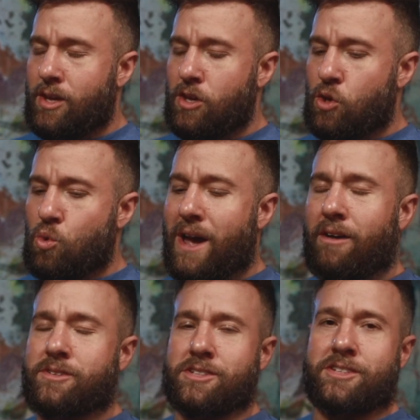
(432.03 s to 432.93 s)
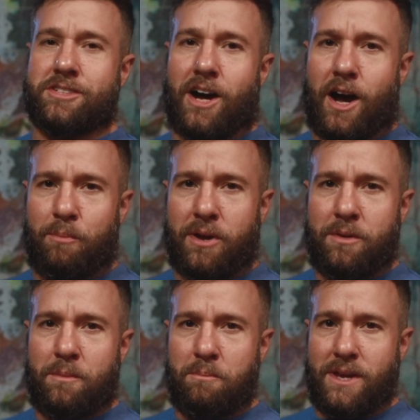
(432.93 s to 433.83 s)
you have to stop
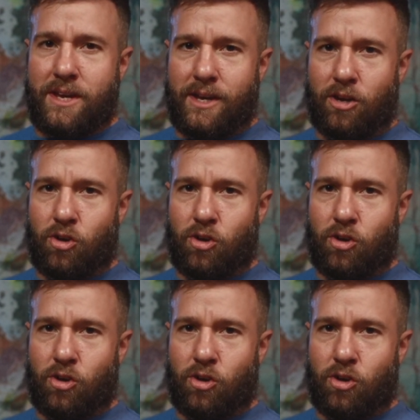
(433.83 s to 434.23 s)
being